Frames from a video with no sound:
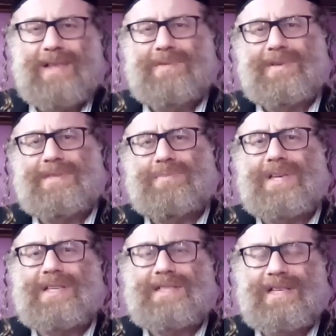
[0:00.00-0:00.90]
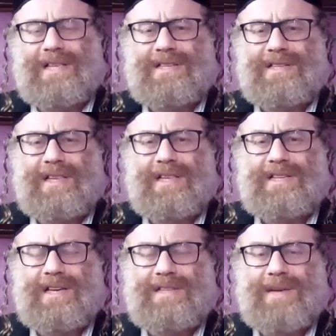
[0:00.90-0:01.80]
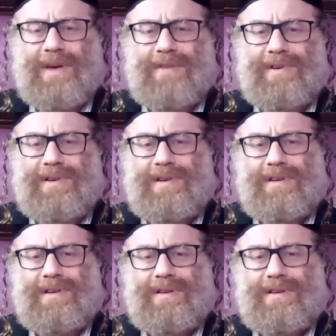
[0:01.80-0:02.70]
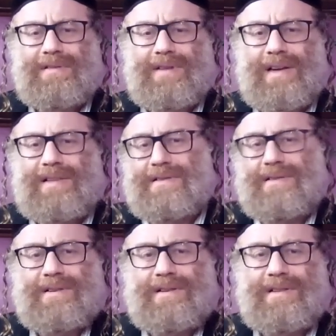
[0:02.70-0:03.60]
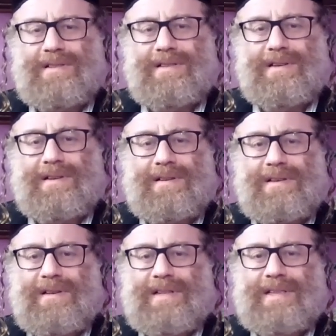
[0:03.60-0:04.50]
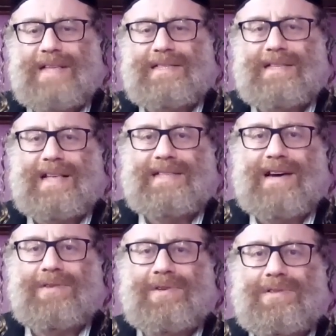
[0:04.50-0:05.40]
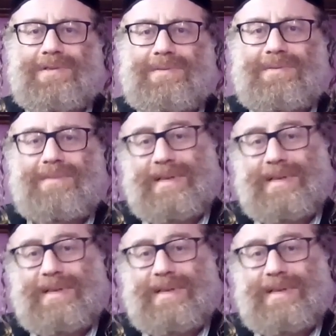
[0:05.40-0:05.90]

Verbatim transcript: It was the biggest Kiddush Hashem ever, right? So and, uh, that's that's how you do.